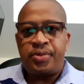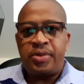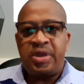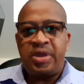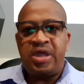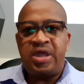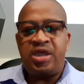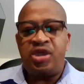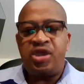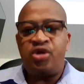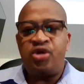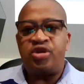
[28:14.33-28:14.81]

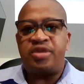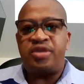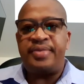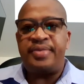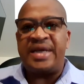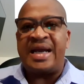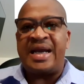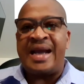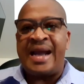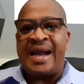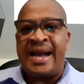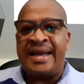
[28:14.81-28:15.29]
It used to be
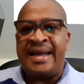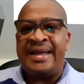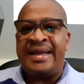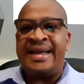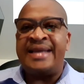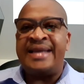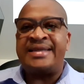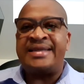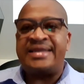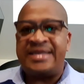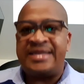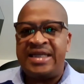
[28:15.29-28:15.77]
a highly
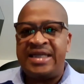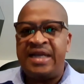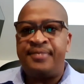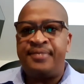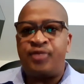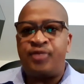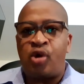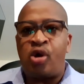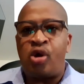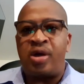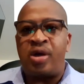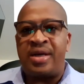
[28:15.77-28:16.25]
esteemed
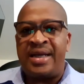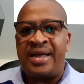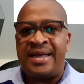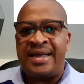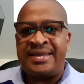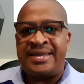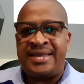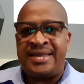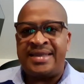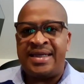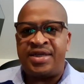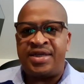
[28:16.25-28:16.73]

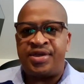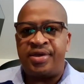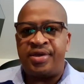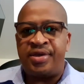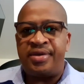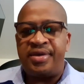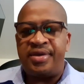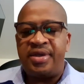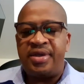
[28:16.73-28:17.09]
organization.